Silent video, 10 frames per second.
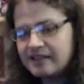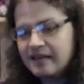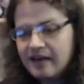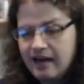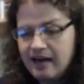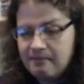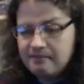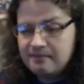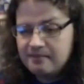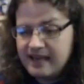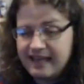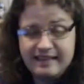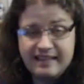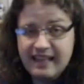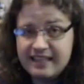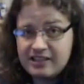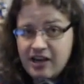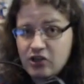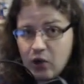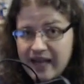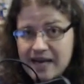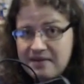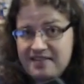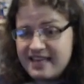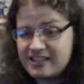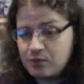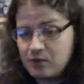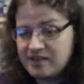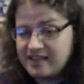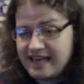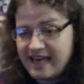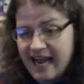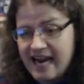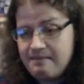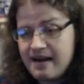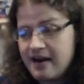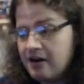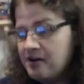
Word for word: Um, it, the, controlling it with this was a nightmare.